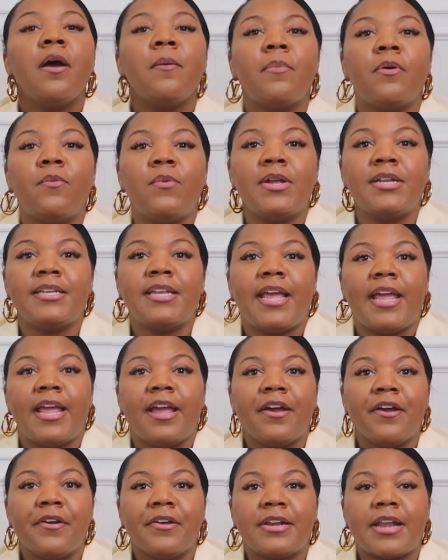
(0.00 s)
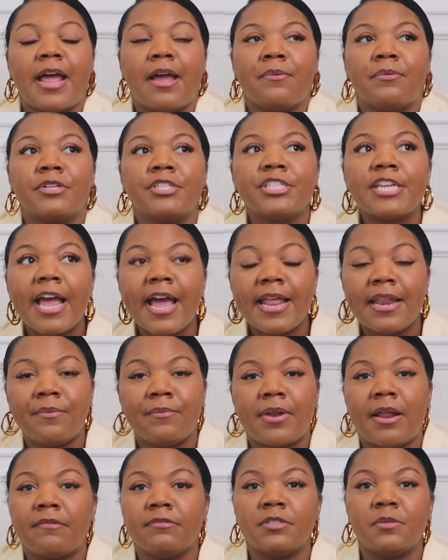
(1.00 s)
But one day, her and I were
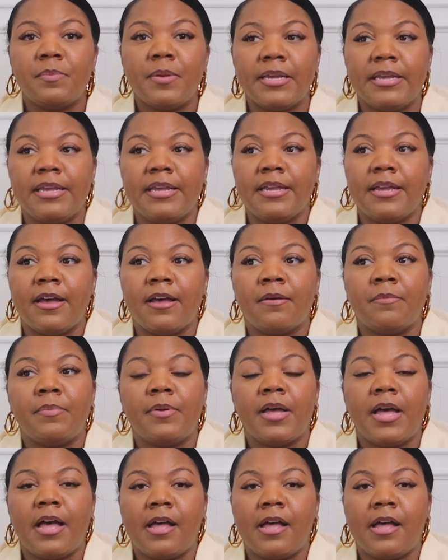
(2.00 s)
chatting when I was picking up